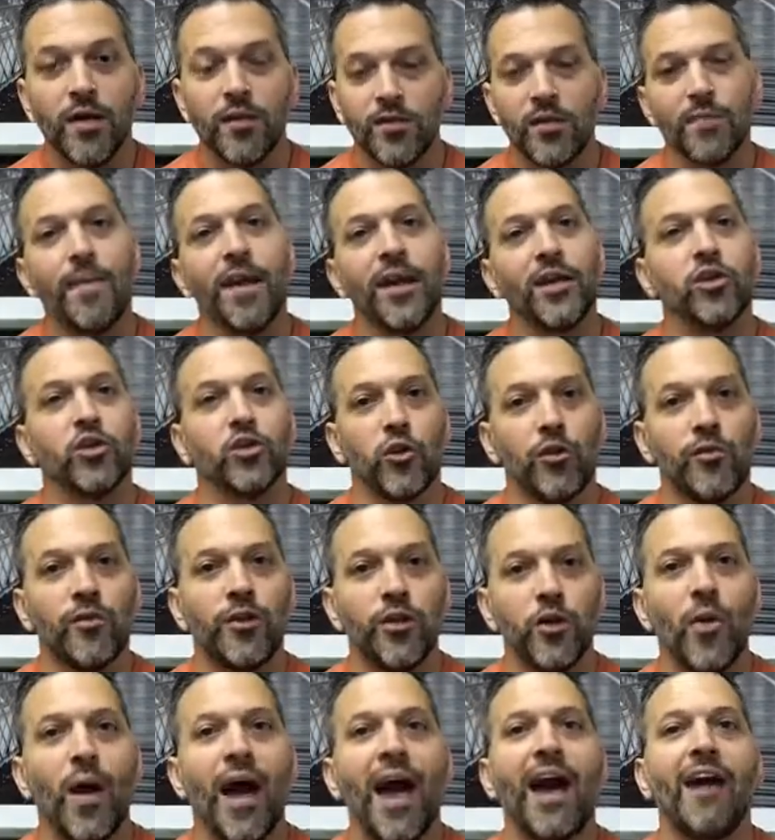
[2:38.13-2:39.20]
to make sure that
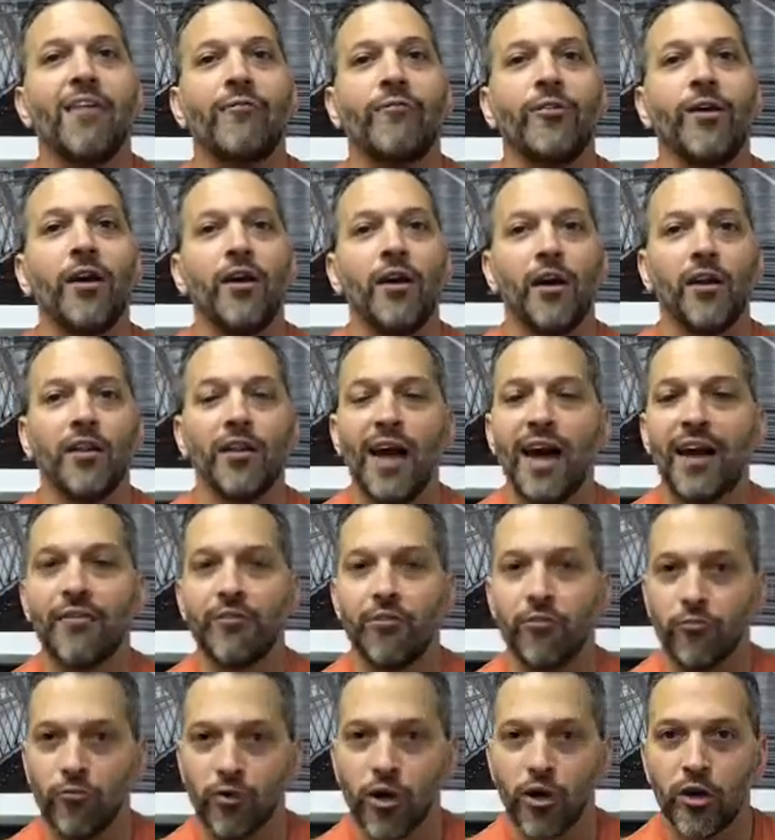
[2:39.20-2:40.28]
you have a lot of
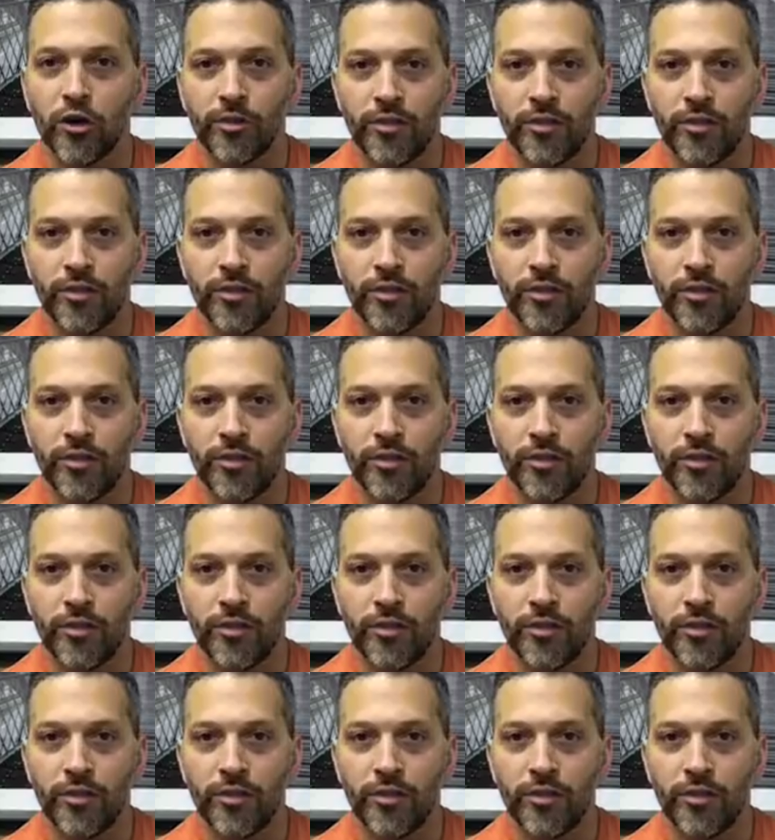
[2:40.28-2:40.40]
the